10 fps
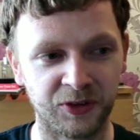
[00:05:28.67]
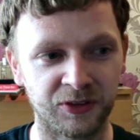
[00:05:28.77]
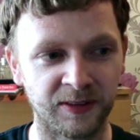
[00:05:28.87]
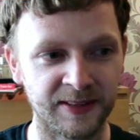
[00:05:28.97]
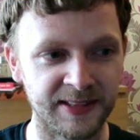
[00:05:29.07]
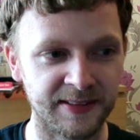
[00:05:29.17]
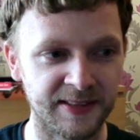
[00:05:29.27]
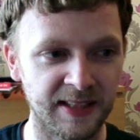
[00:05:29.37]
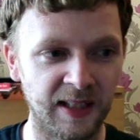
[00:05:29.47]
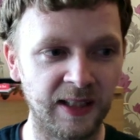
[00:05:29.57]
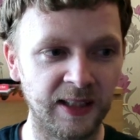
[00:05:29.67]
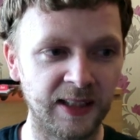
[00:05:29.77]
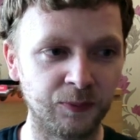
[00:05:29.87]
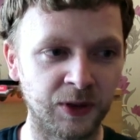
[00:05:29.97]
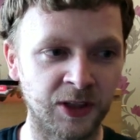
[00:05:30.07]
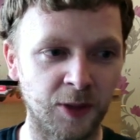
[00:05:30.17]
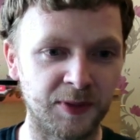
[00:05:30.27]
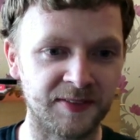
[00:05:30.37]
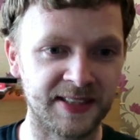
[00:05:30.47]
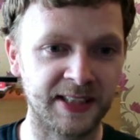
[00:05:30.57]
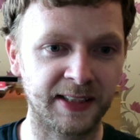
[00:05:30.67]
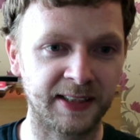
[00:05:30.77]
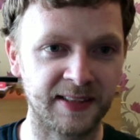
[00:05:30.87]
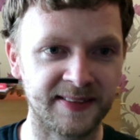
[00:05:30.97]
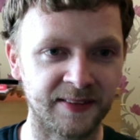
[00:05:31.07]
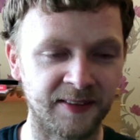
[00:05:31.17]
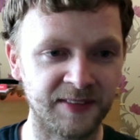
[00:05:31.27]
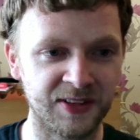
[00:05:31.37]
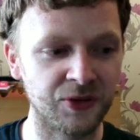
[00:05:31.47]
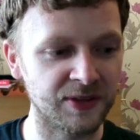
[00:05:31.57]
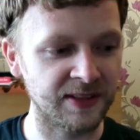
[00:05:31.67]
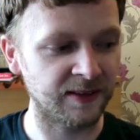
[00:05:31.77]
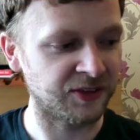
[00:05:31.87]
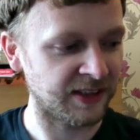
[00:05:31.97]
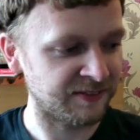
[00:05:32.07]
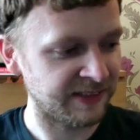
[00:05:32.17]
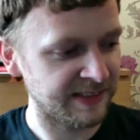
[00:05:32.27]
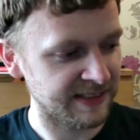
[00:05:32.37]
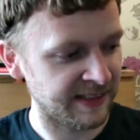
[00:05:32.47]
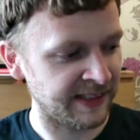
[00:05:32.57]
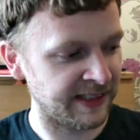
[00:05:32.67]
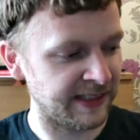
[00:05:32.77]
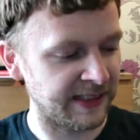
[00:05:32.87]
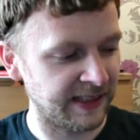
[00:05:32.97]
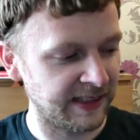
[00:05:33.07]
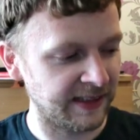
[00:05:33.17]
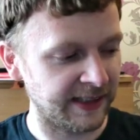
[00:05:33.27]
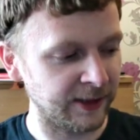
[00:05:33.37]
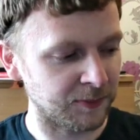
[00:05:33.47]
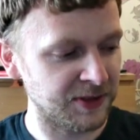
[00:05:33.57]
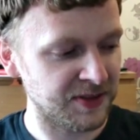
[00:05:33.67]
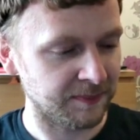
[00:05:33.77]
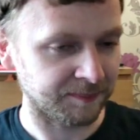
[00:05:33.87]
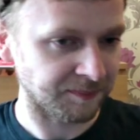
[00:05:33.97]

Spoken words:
your Chrolizians. And 1 copy of Sky Castle. Now this does not generate a element,